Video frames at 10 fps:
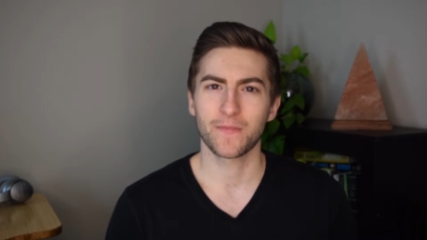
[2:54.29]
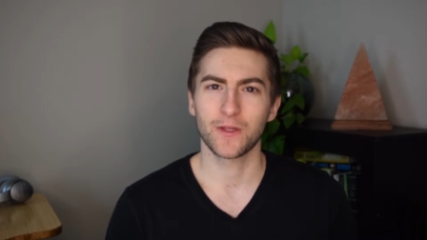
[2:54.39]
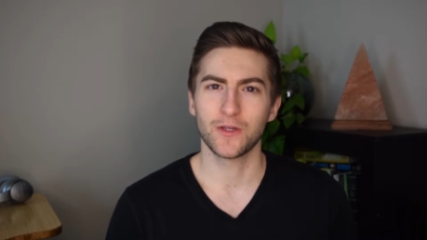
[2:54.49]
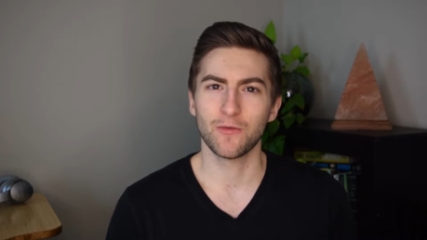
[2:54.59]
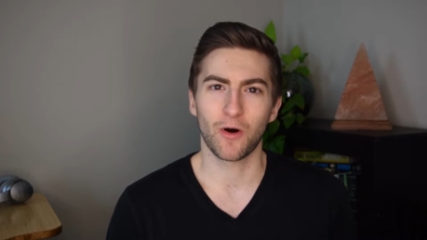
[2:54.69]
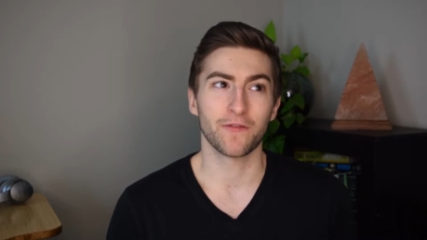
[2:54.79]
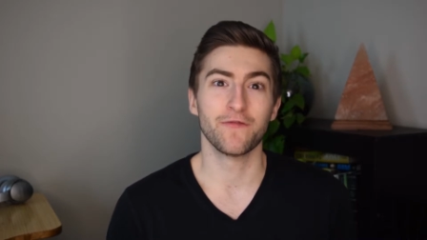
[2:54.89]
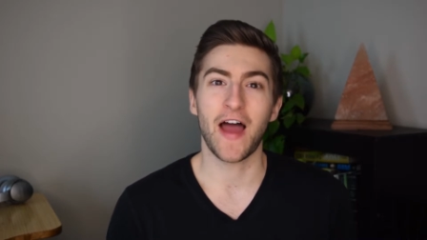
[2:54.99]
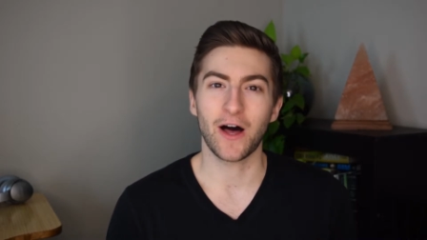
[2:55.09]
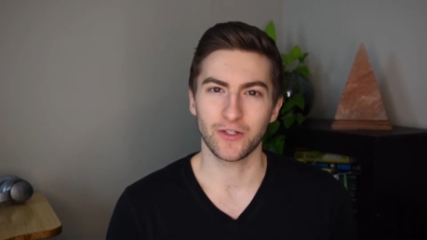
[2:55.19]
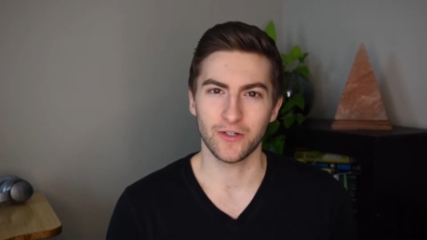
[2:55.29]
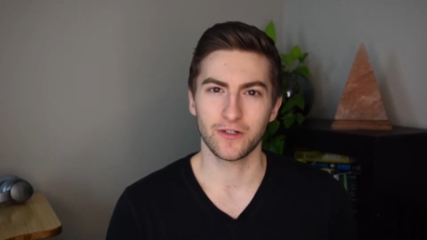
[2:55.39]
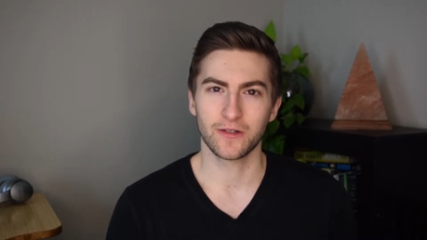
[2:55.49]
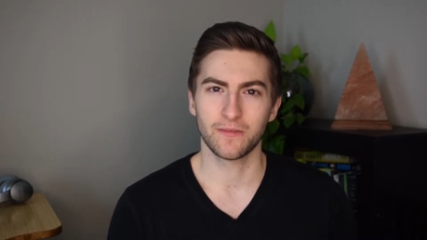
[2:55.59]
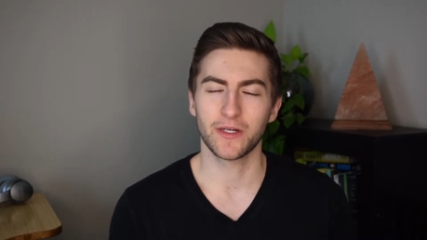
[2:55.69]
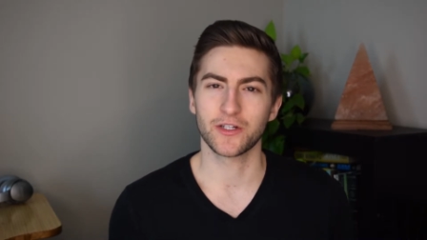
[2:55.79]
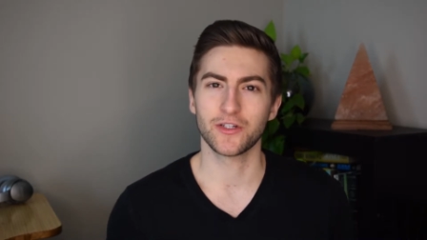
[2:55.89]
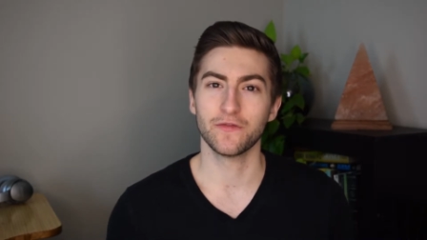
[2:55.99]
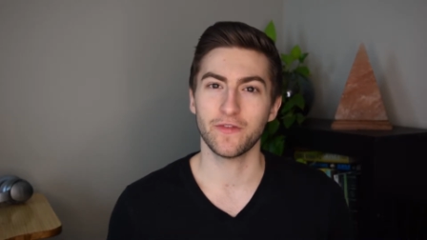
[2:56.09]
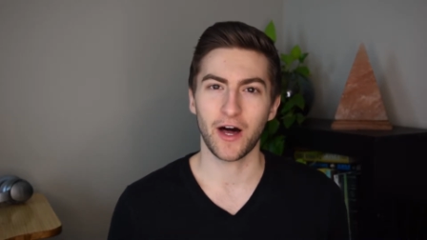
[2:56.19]
you are valued because
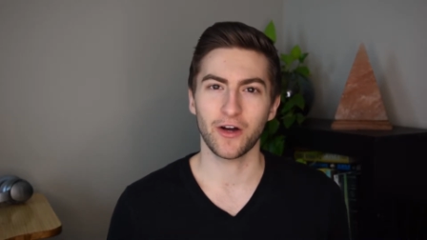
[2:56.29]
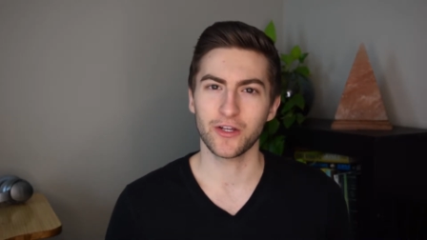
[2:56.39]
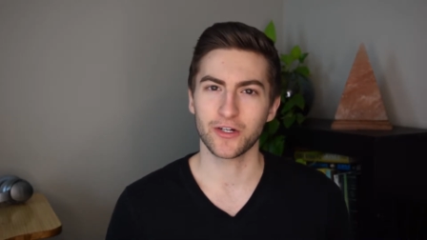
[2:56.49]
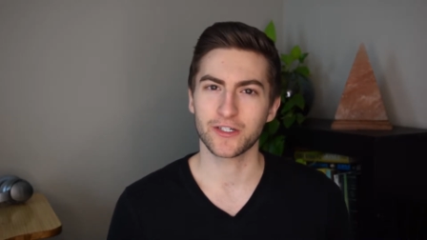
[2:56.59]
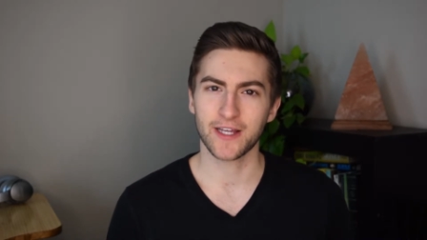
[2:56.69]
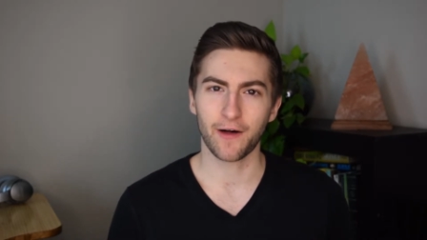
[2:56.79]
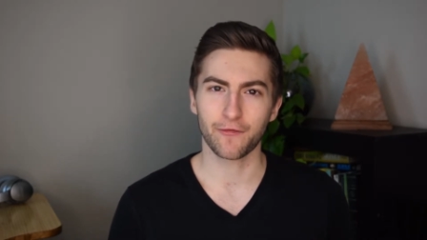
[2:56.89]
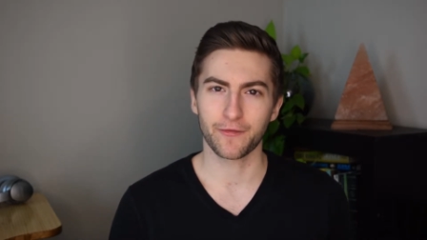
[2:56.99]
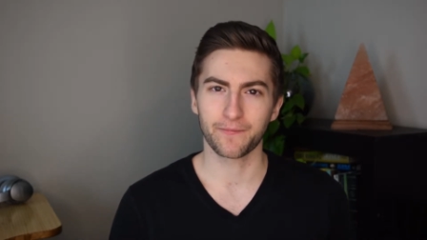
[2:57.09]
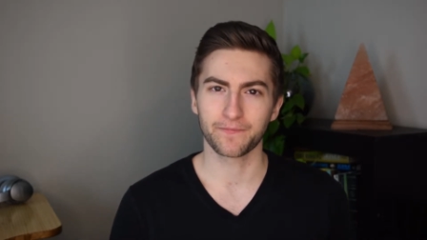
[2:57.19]
you value yourself.